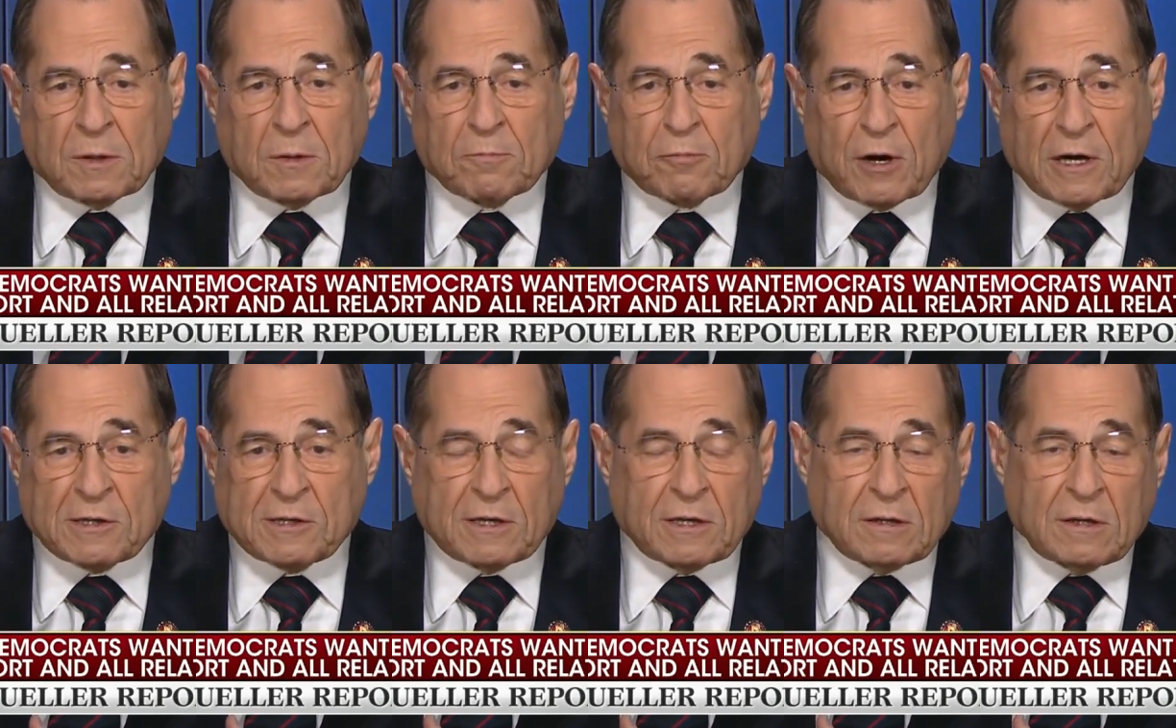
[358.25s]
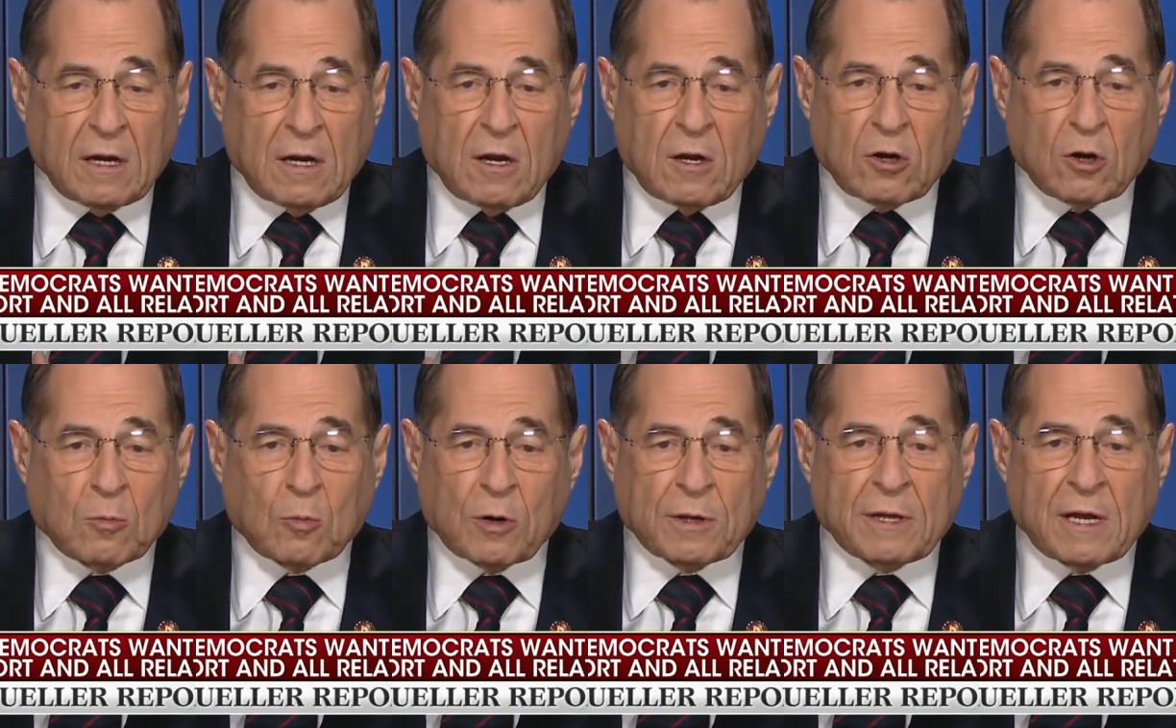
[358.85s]
And the president,
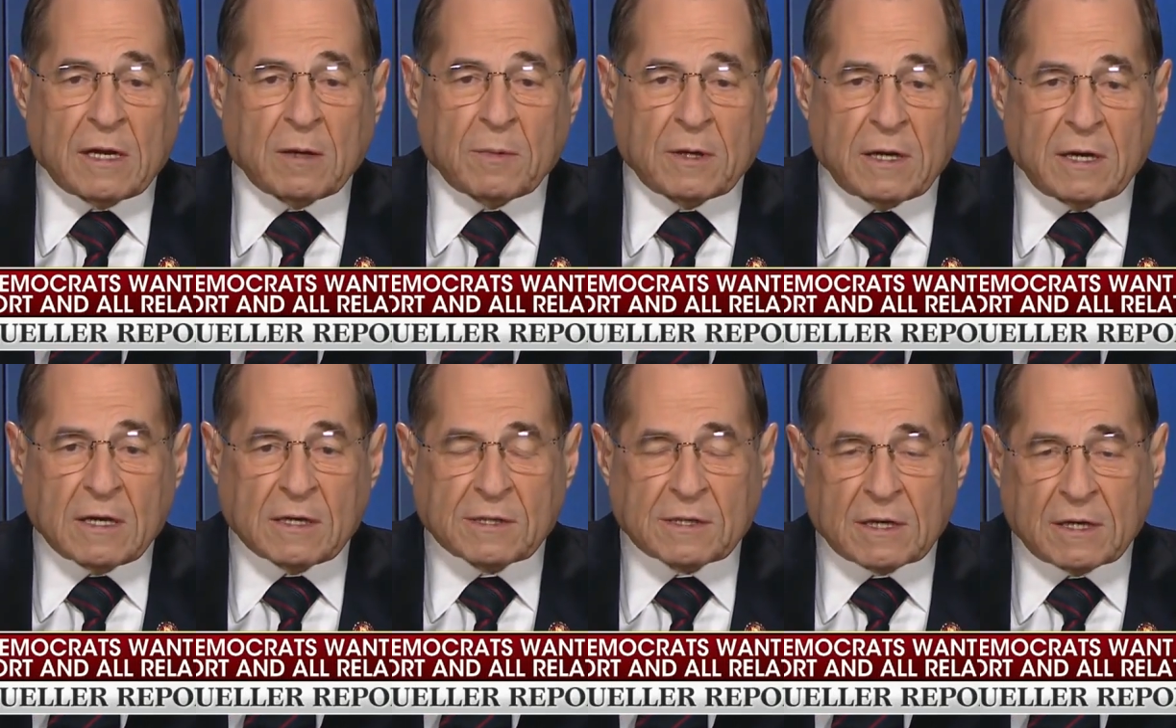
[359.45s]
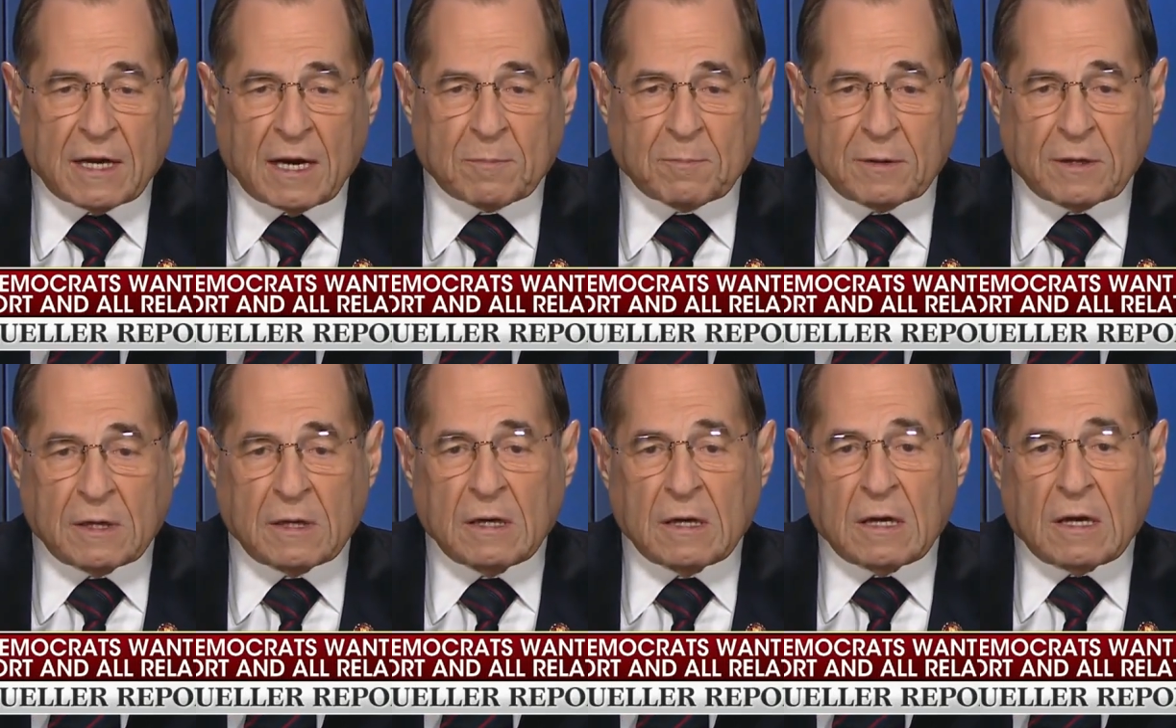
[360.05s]
no more than anybody else, cannot
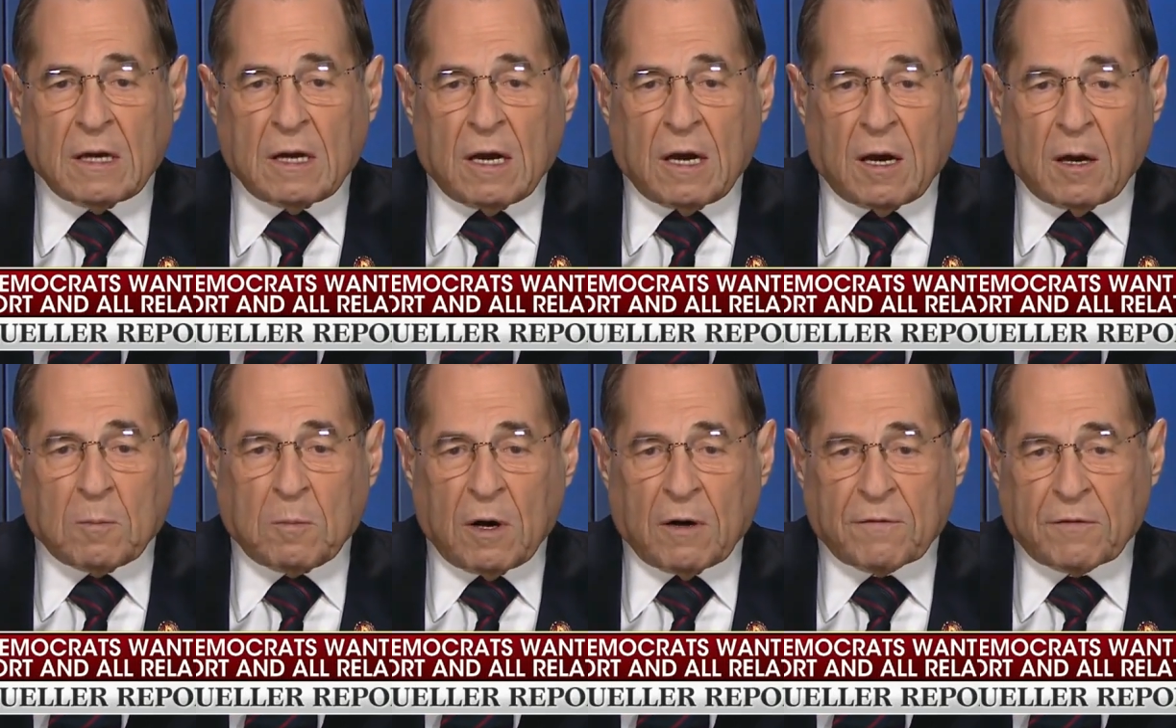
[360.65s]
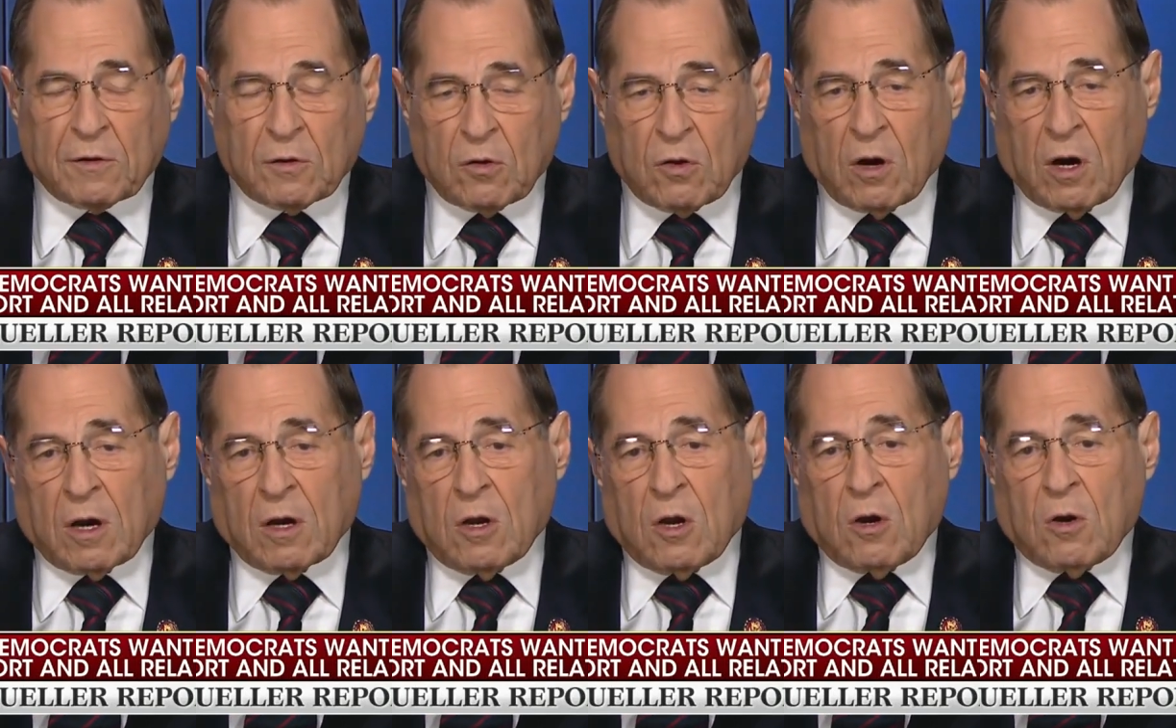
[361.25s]
be above the
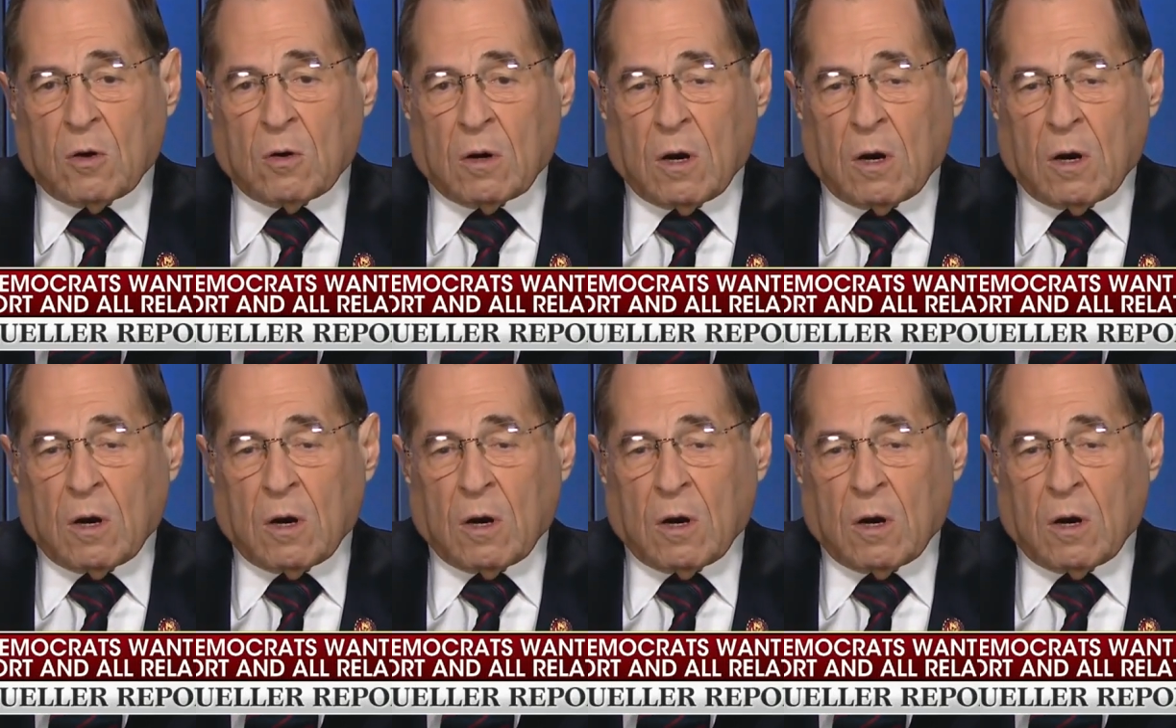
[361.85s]
law.